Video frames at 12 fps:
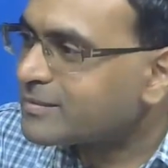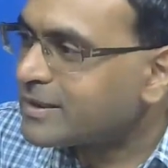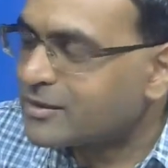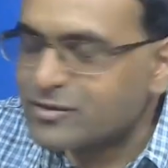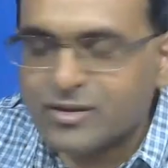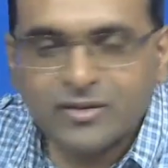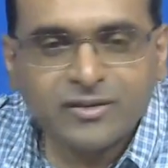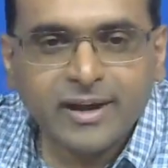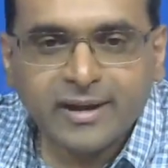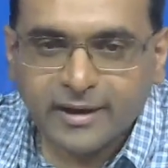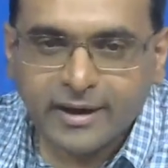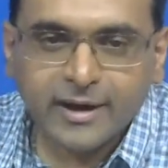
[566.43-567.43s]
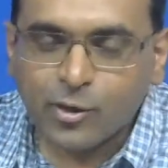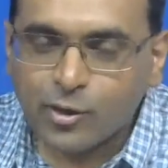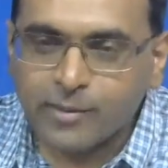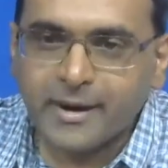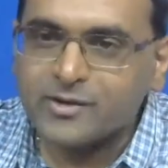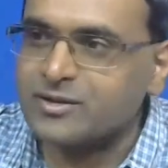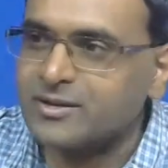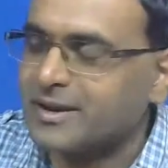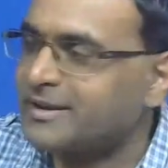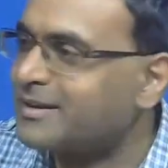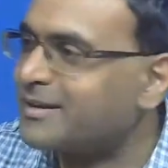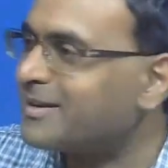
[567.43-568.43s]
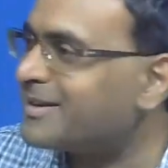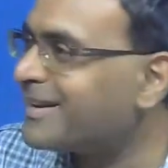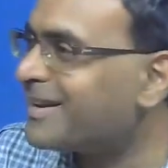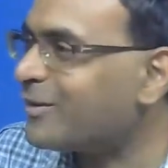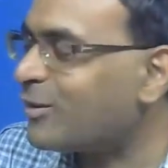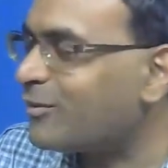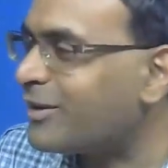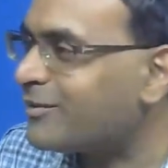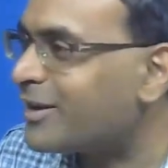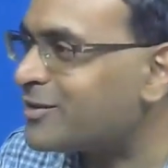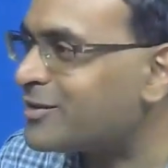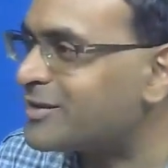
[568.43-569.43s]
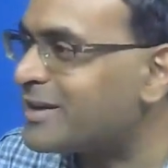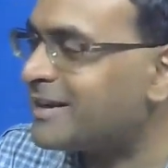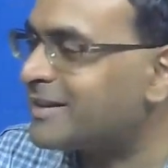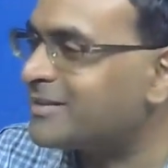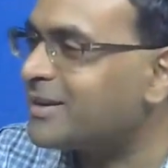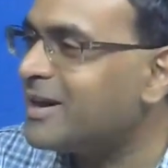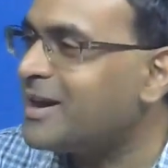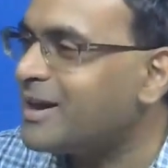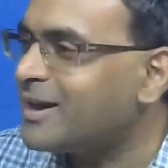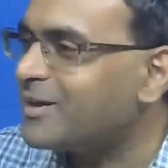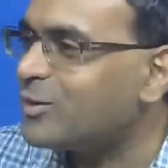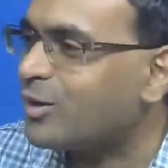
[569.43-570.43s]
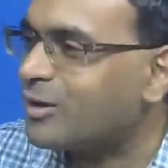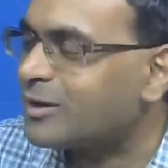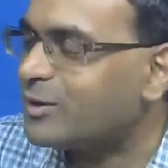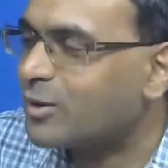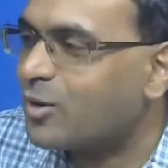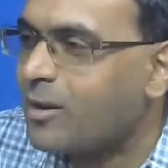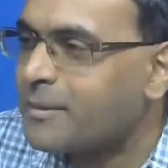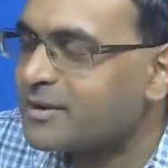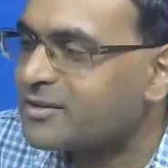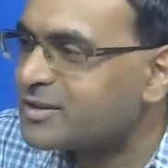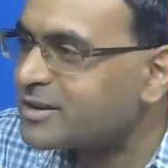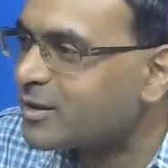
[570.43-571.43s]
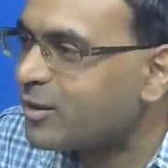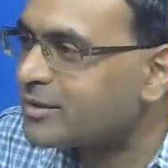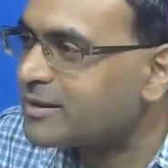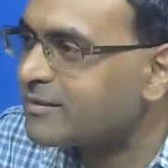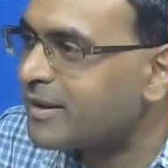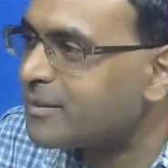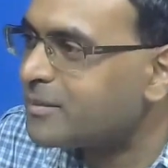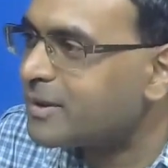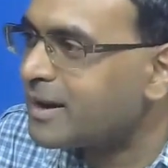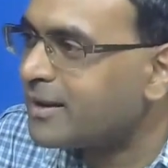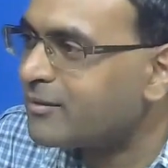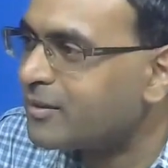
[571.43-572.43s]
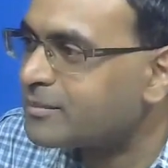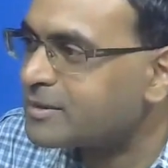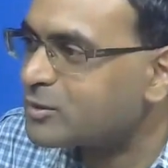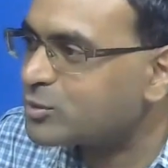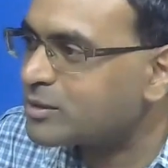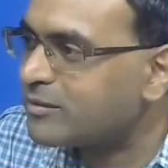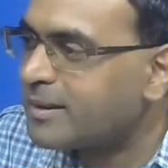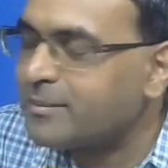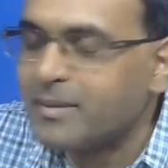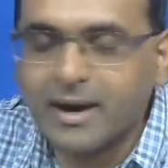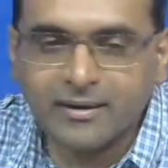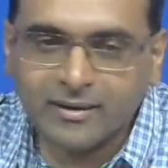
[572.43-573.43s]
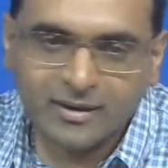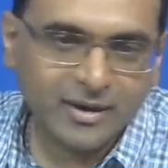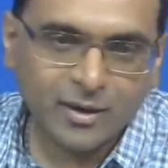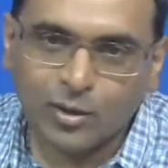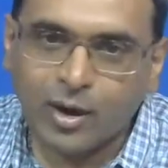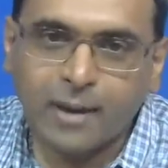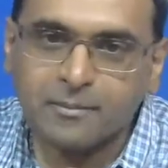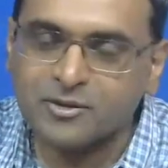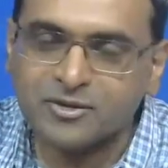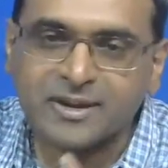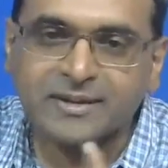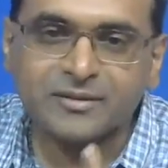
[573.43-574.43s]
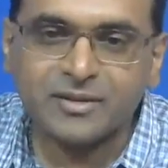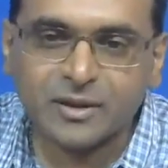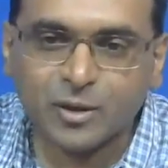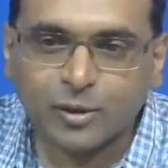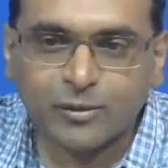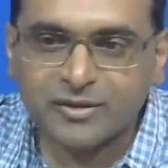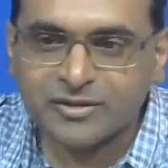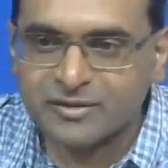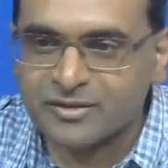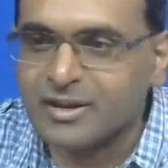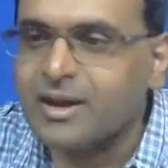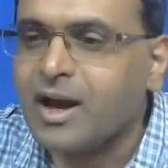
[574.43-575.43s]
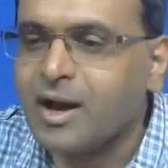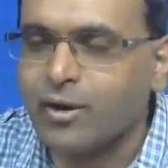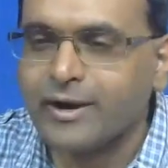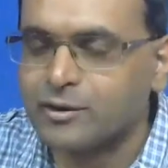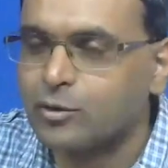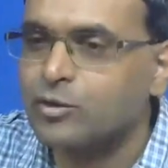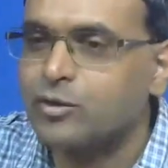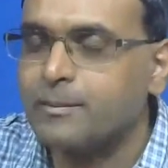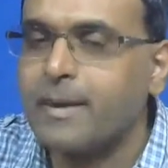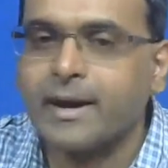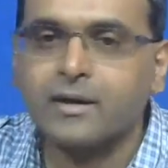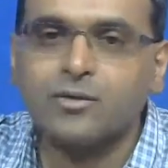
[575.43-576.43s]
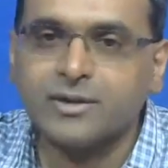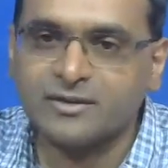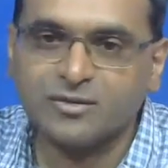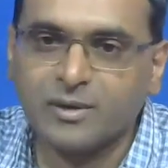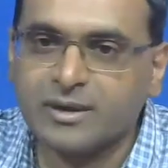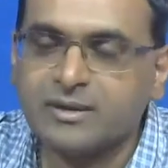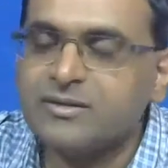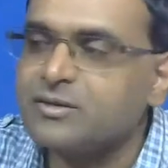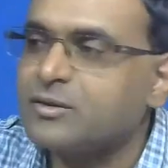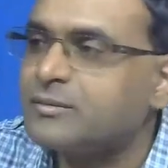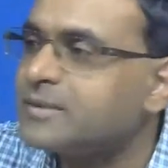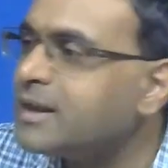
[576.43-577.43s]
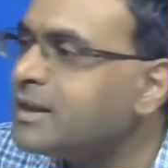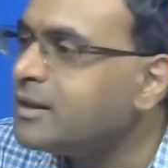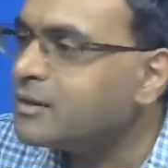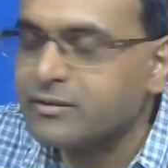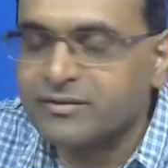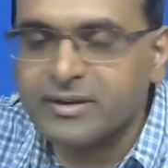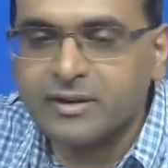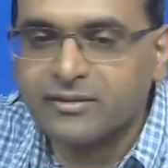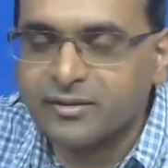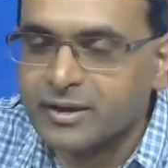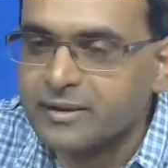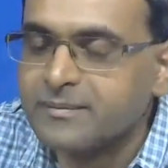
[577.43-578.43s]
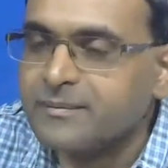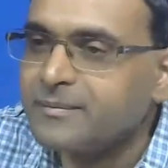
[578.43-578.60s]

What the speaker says: It is just like a radio. Imagine like we are just getting your comments here on the web from through the web, and I'm just answering your questions. I would like to know your background as well. So feel free.